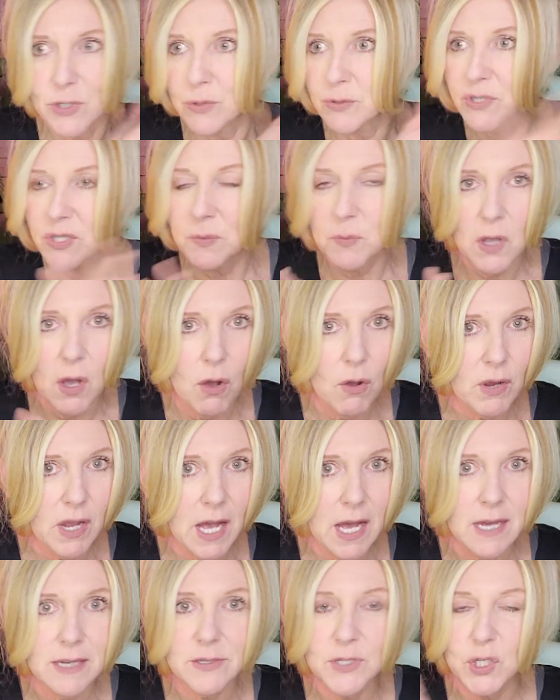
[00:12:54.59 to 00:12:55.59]
Do some
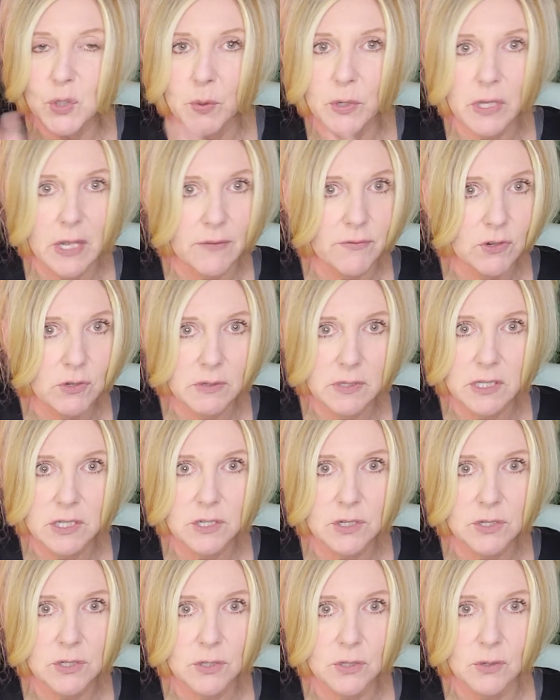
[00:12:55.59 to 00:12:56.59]
yoga, do whatever you
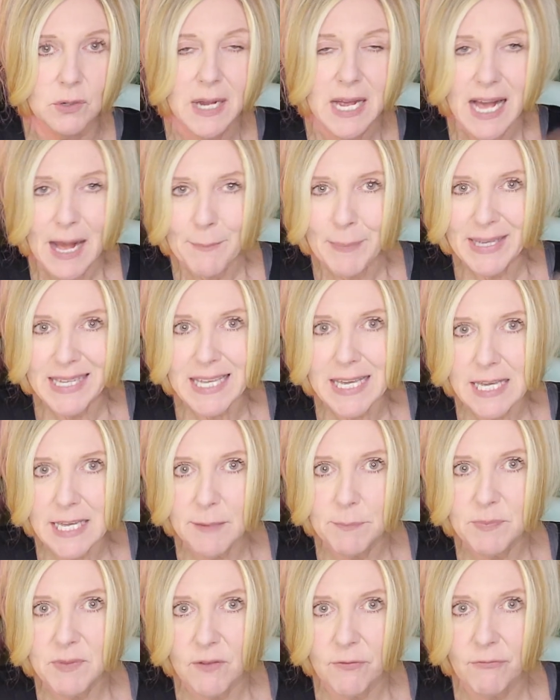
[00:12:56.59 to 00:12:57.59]
need to do, but
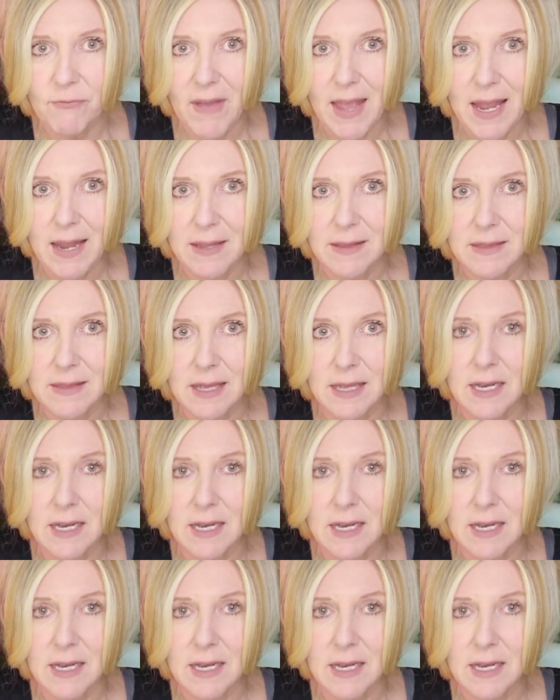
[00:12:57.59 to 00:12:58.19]
keep the faith.